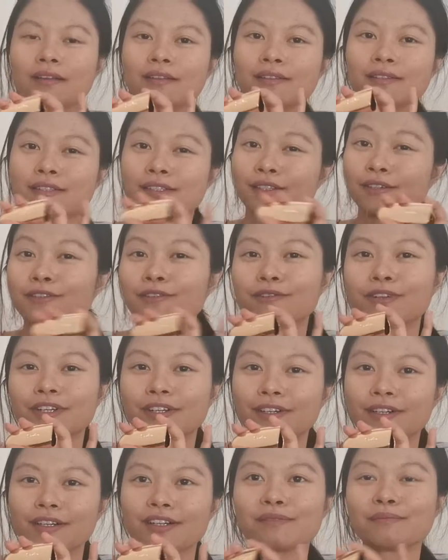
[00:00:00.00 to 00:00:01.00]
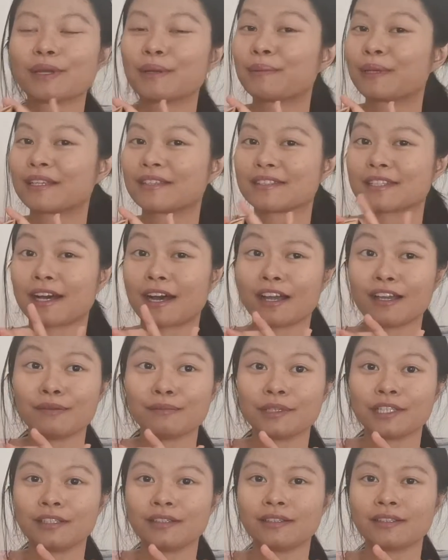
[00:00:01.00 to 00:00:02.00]
silver, maybe a
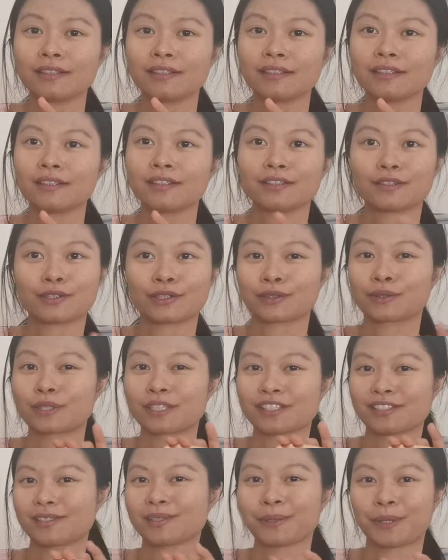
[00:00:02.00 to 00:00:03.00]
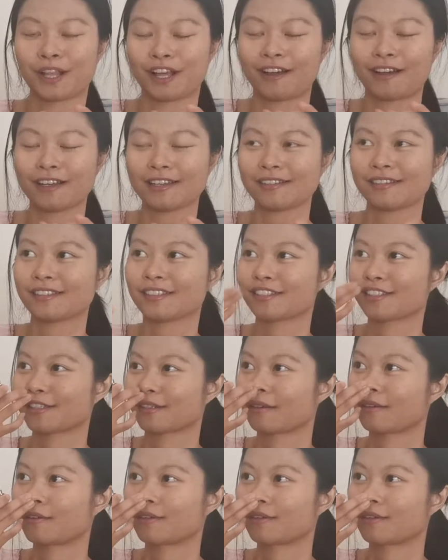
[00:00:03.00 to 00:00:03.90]
diamond or crystallized,